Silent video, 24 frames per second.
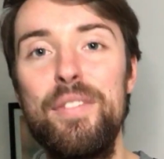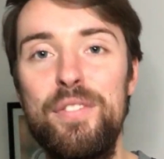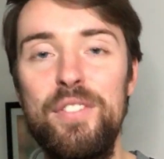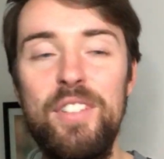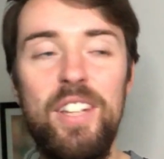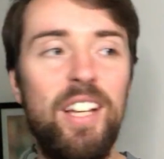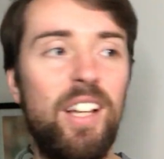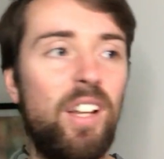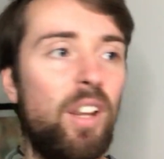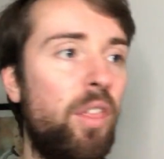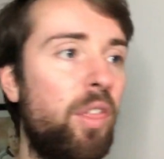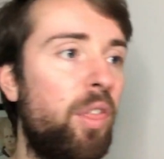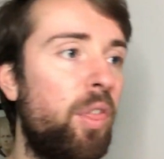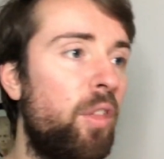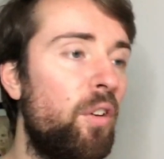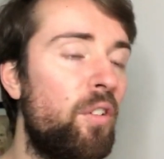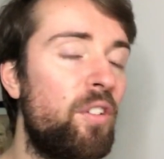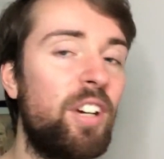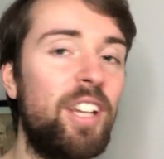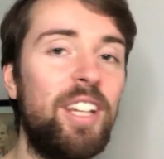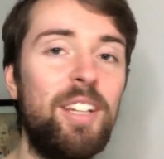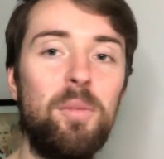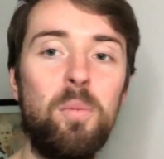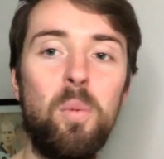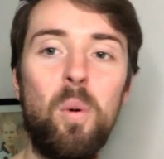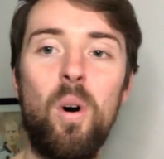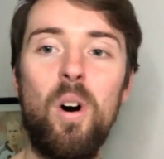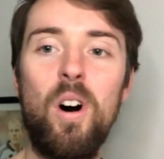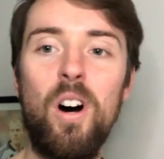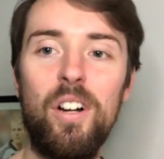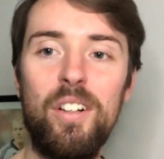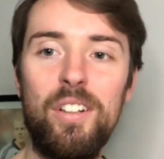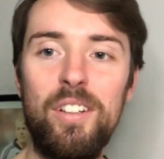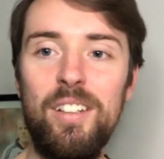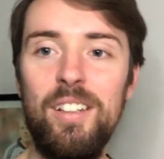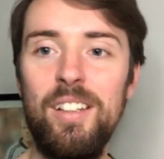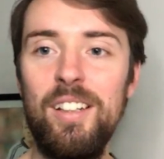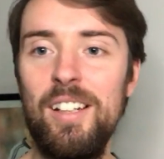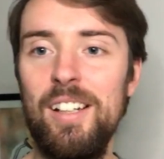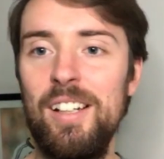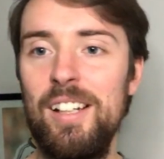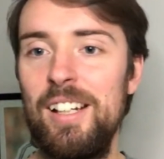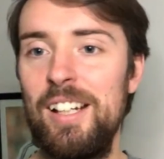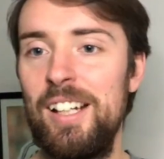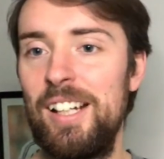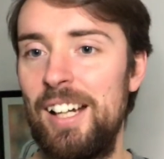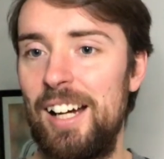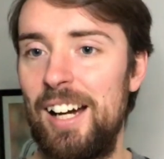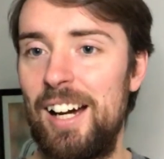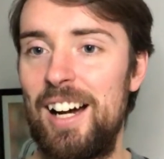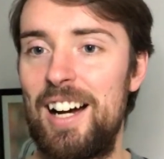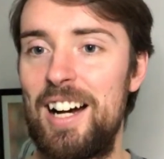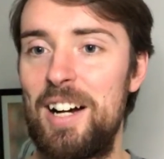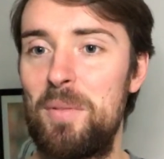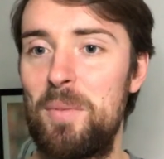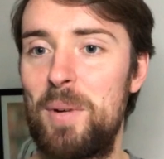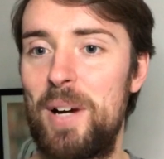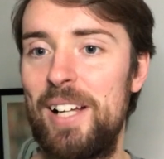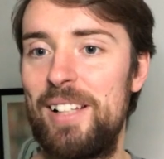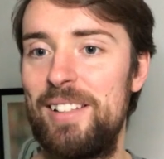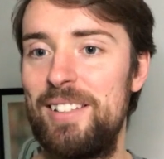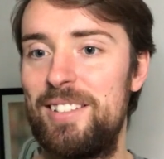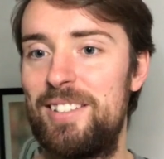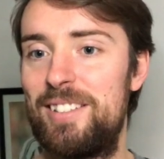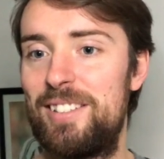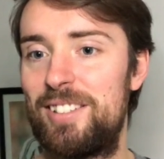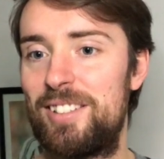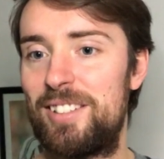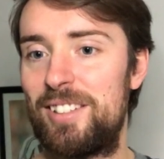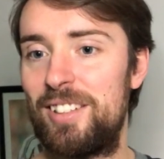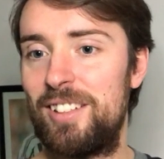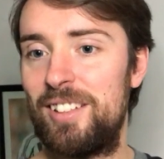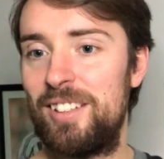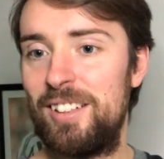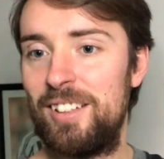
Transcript: 3-1. I went